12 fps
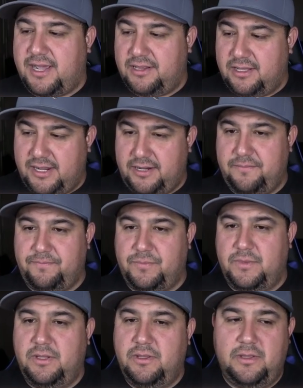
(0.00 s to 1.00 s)
highlight.
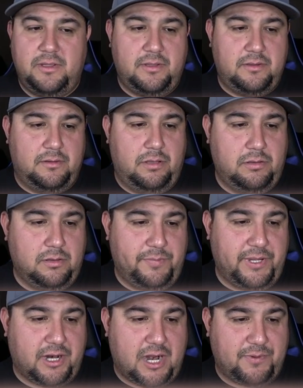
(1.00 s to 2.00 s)

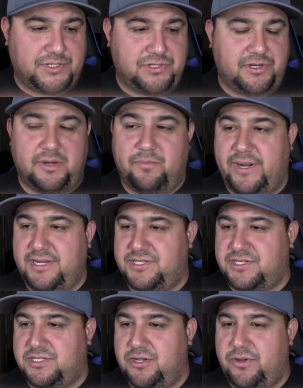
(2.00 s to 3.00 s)
Big opportunity.
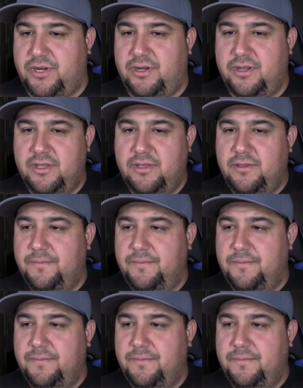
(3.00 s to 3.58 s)
Bases loaded.